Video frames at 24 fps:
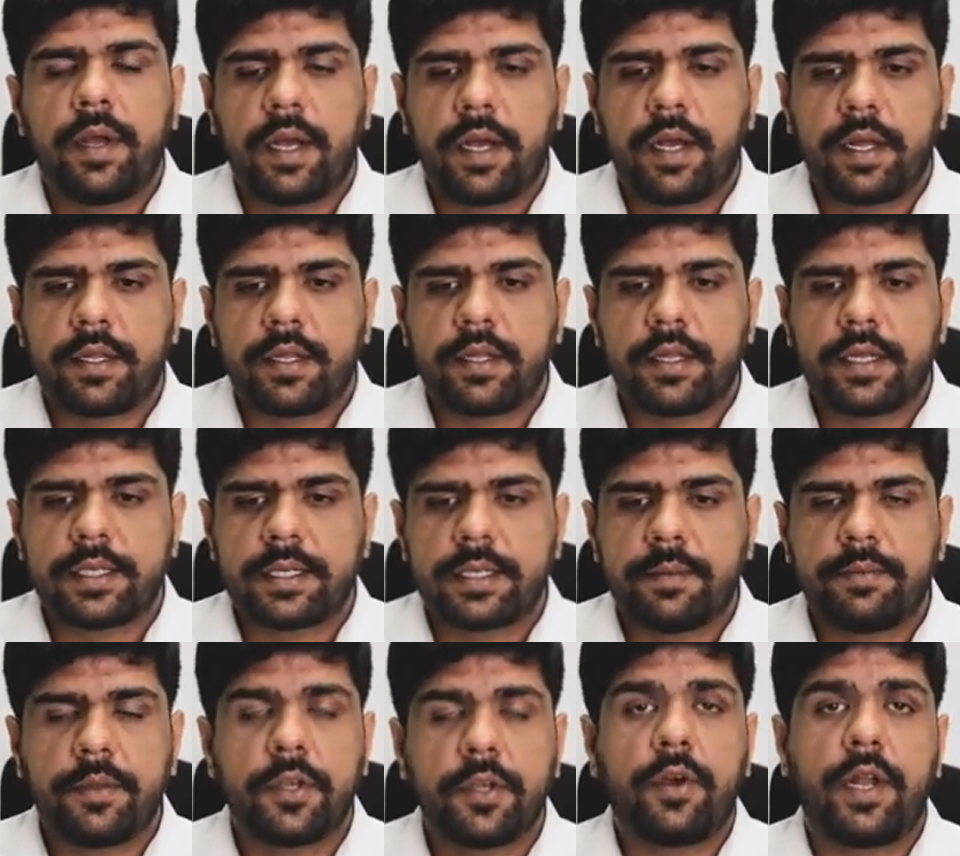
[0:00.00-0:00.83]
Uh, there's
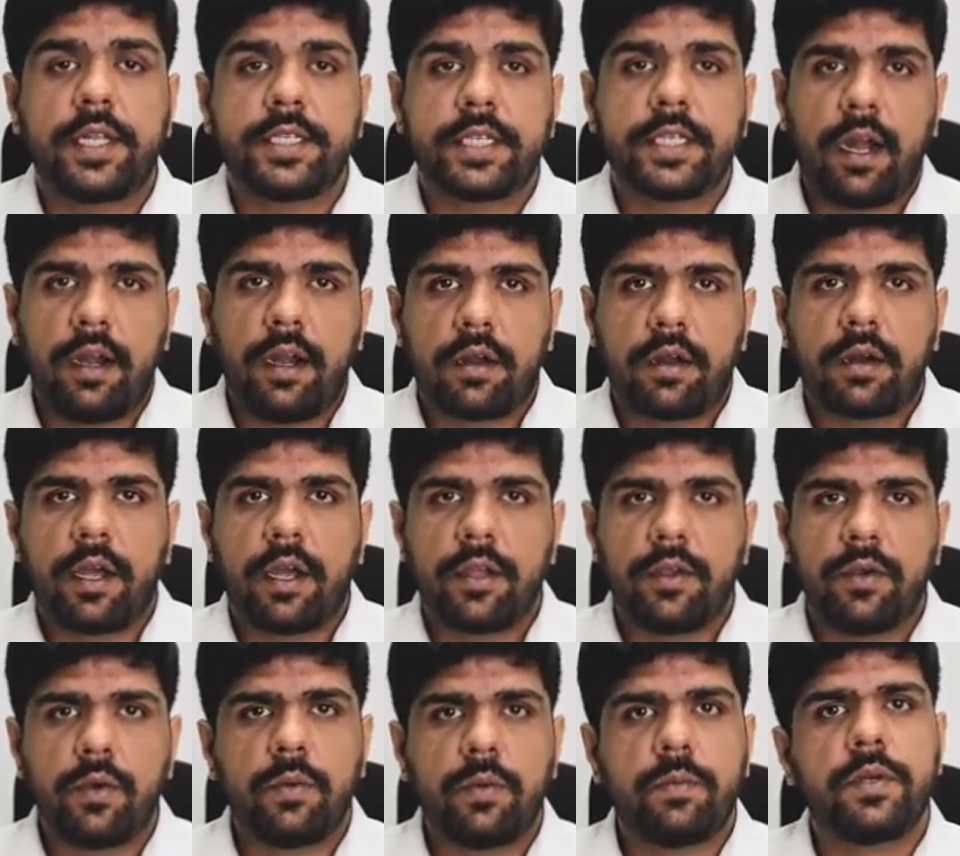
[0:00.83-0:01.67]
something called the
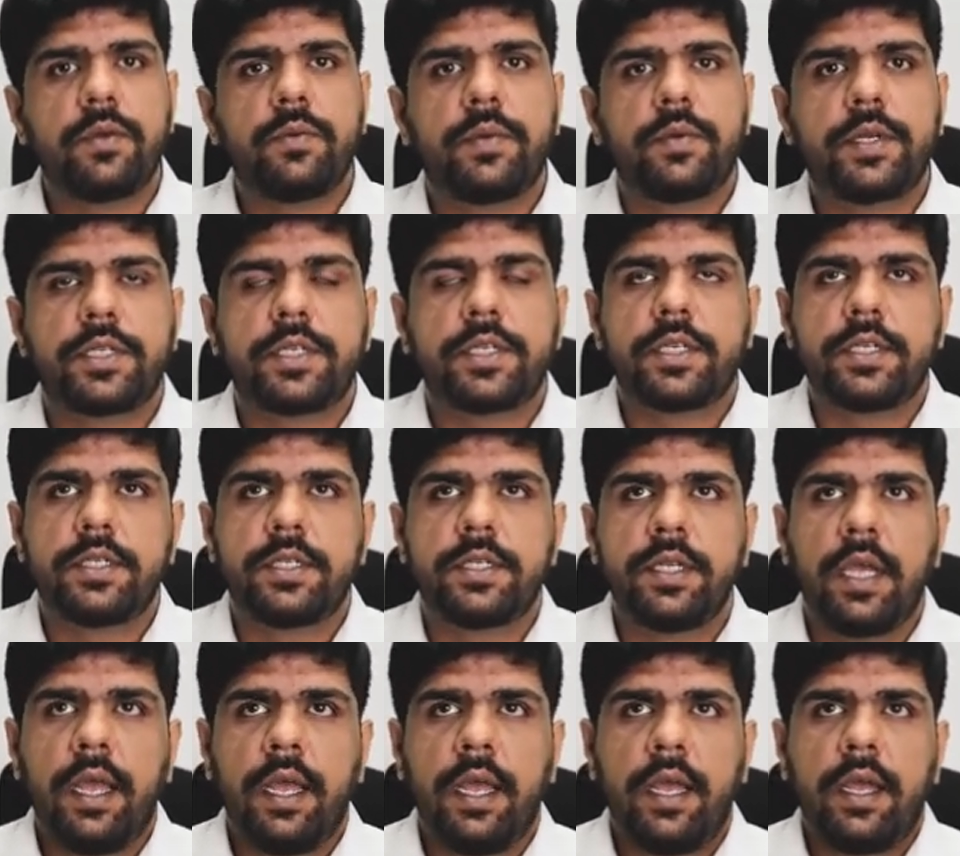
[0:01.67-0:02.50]
Ultrahuman, which is
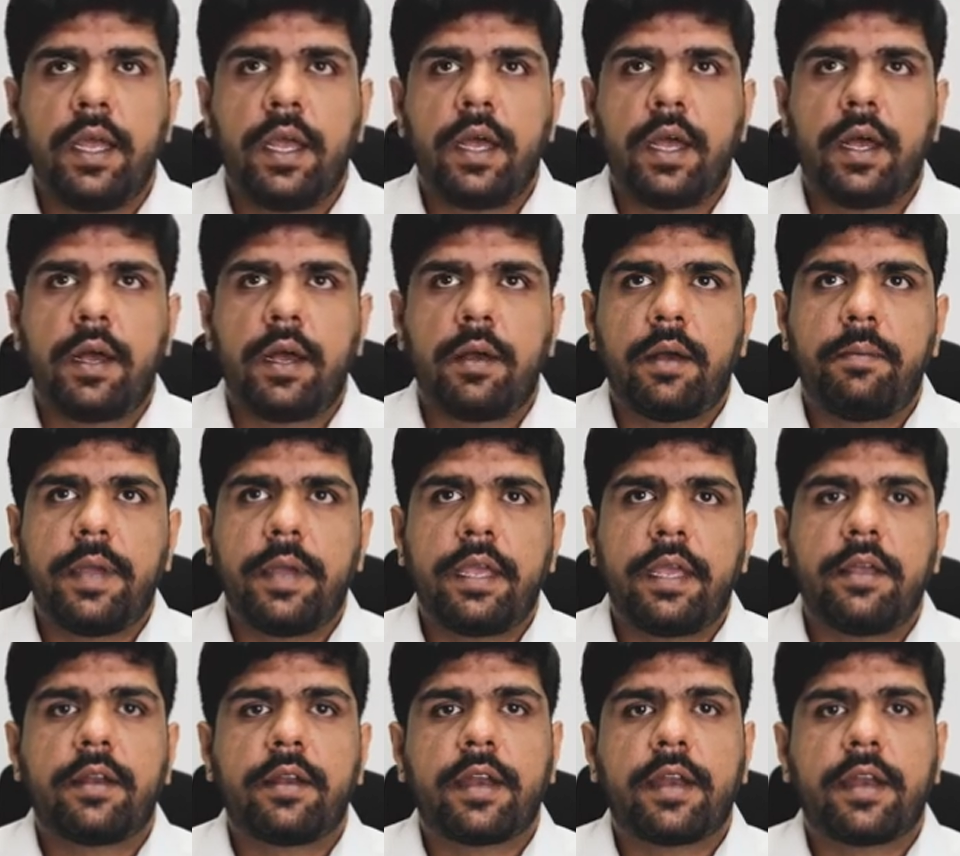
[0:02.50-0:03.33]
uh,
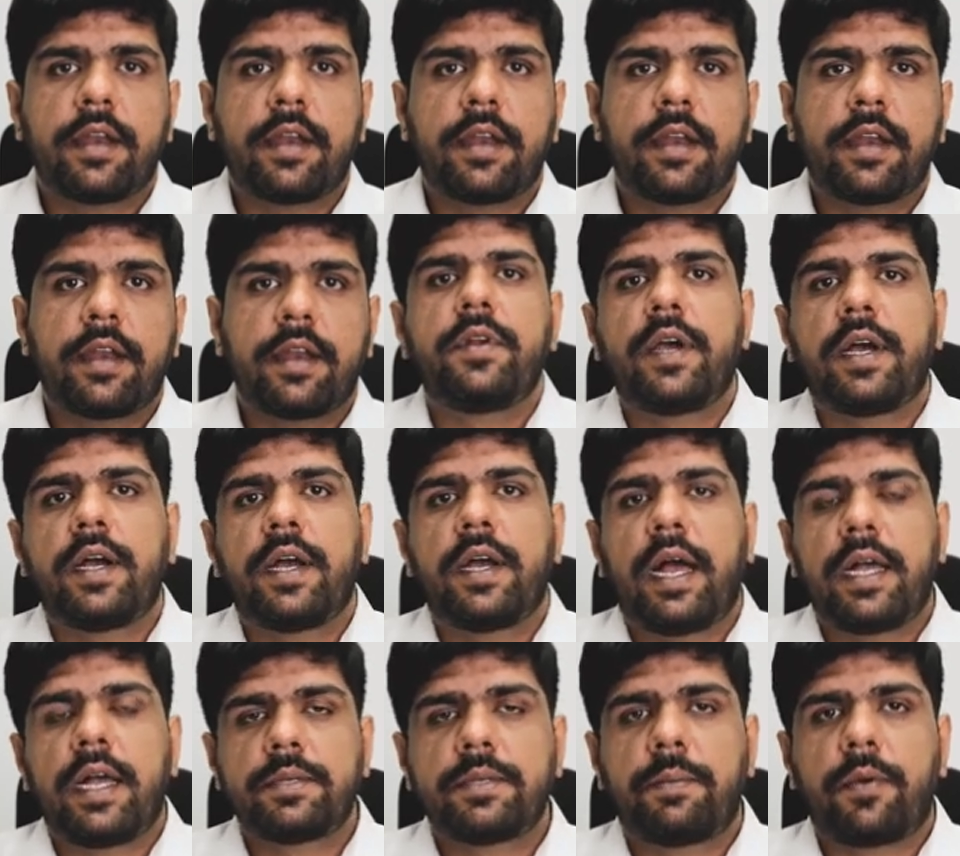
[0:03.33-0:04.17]
being raved uh,
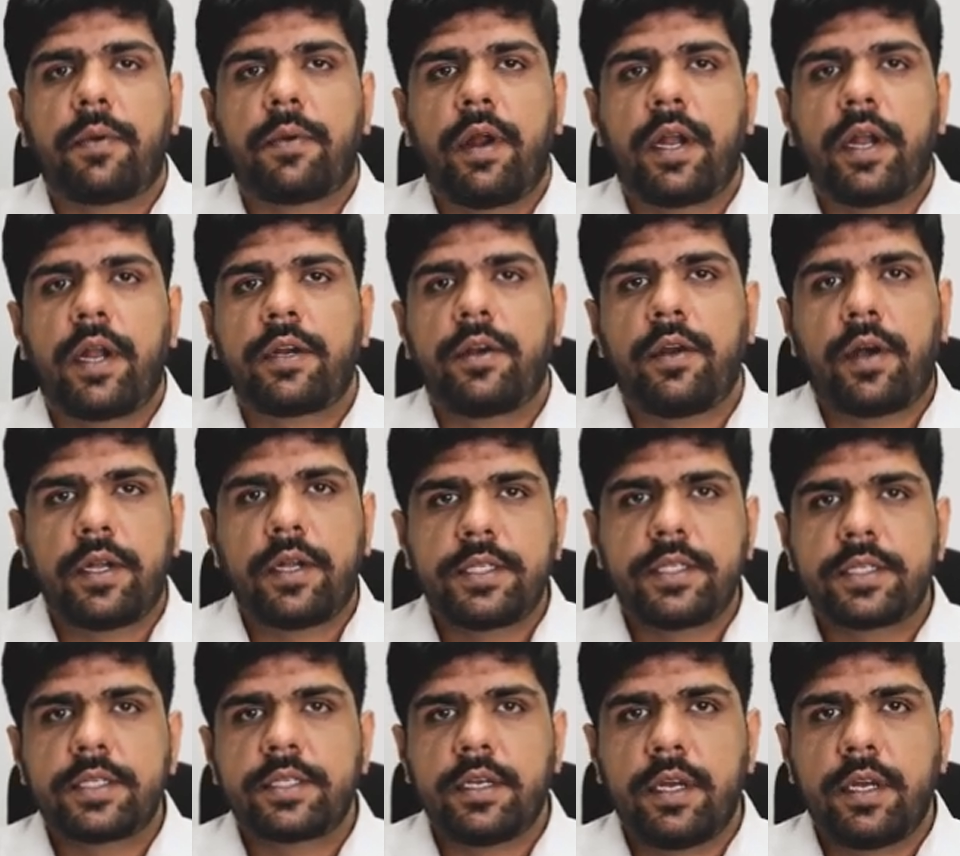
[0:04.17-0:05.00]
as a product not
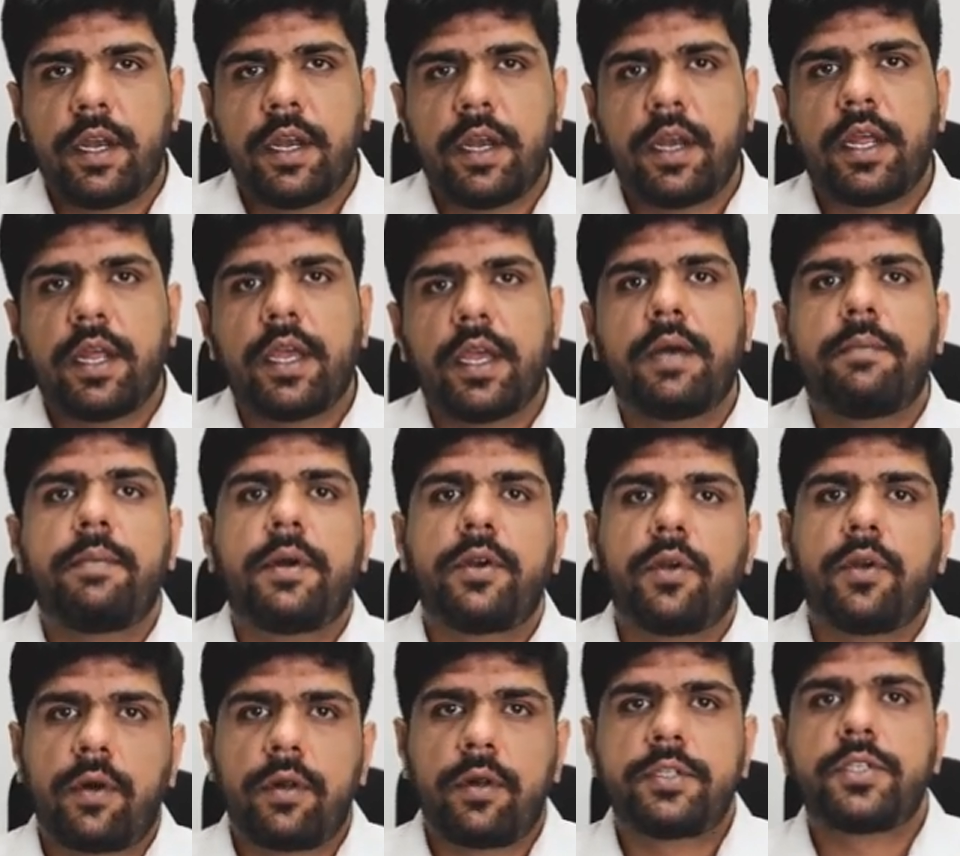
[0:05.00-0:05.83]
just in India but
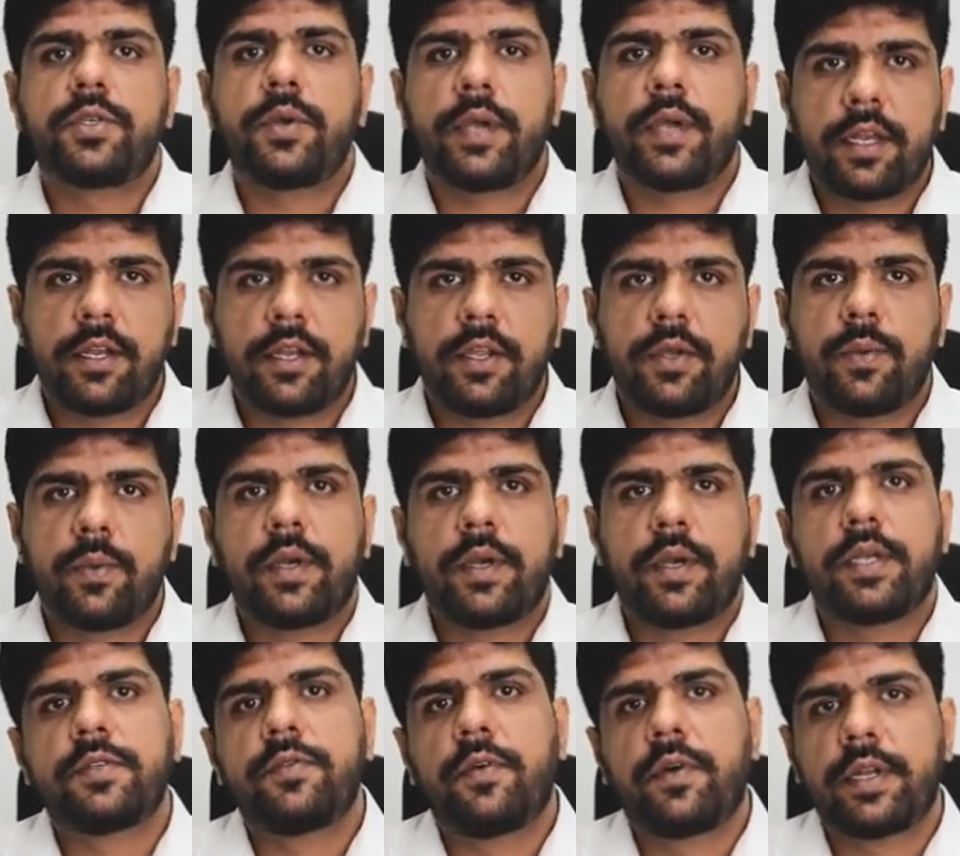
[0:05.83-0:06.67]
also in
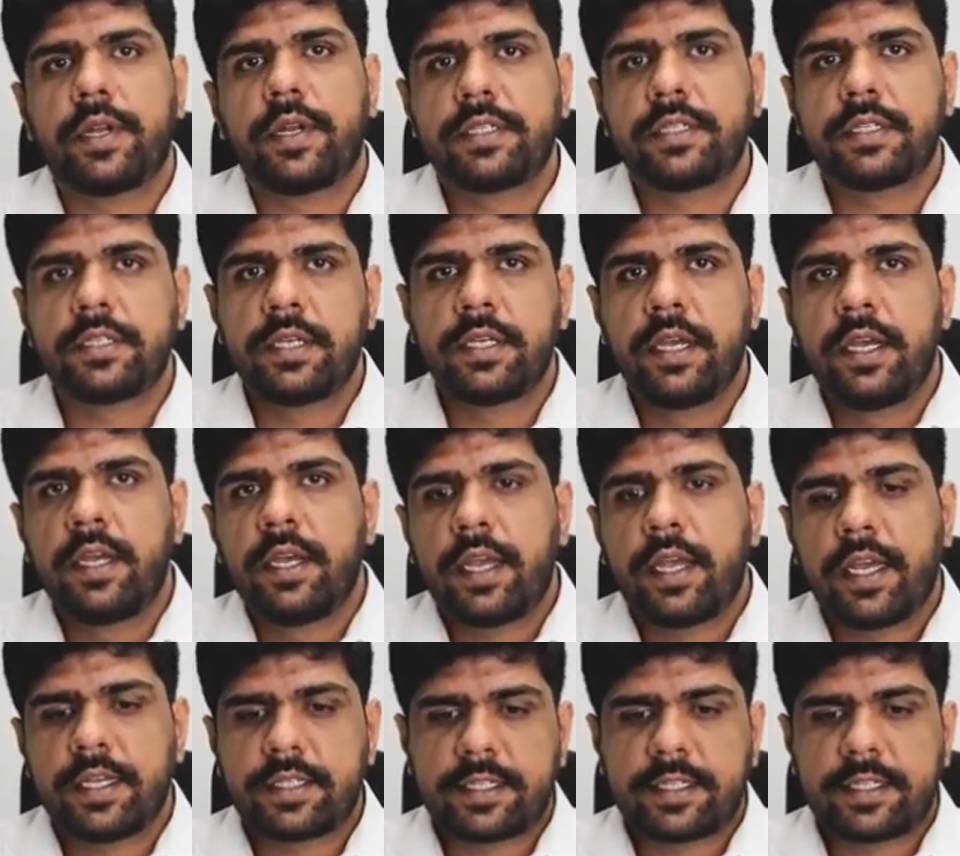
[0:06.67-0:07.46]
US for its its